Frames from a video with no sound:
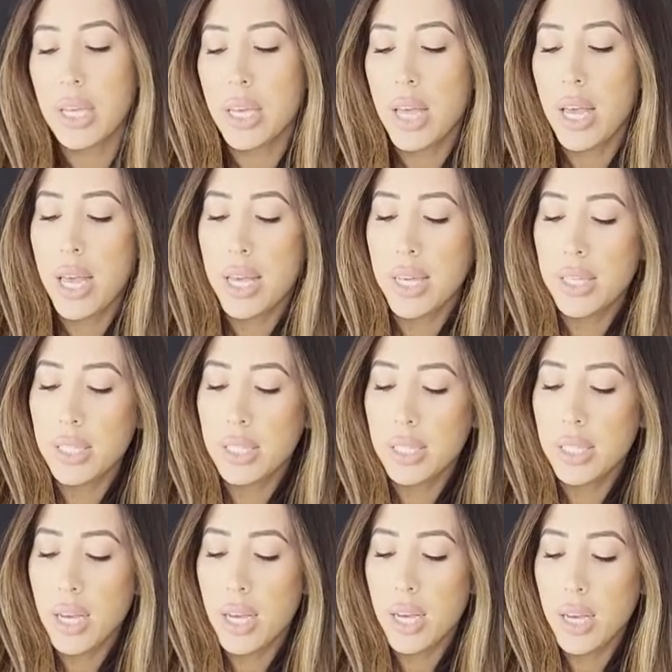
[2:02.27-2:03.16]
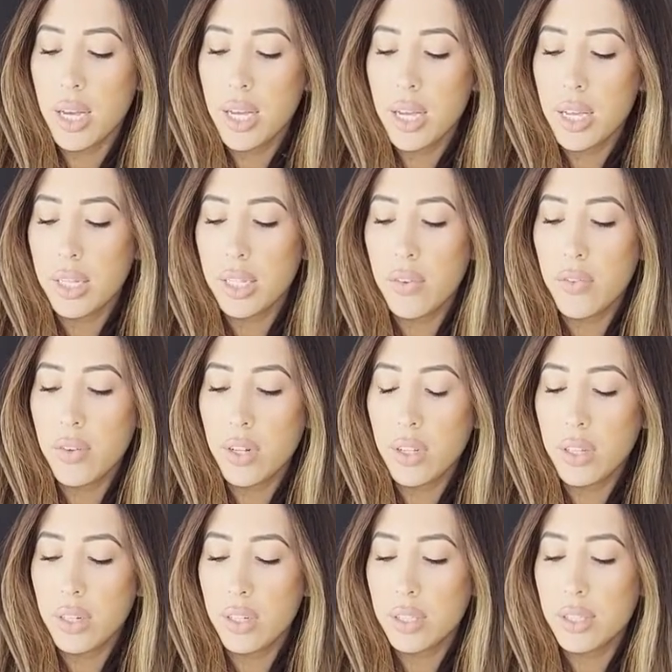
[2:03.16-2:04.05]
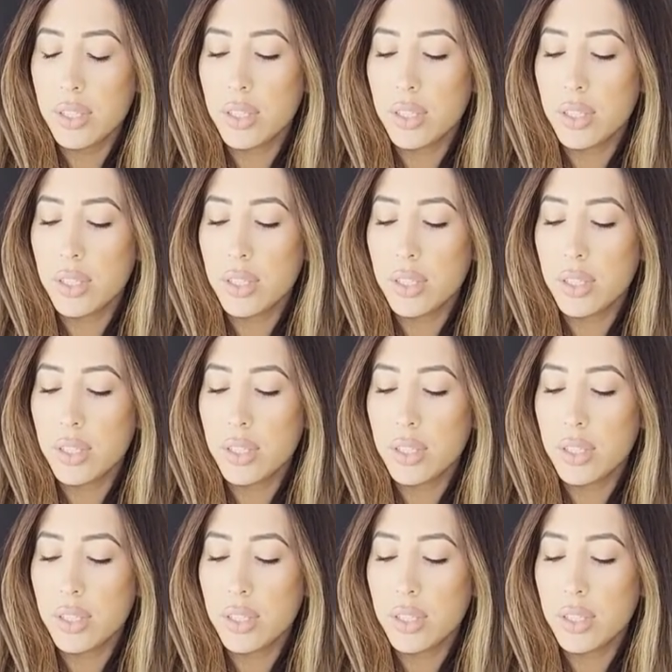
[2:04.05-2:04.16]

And give it a little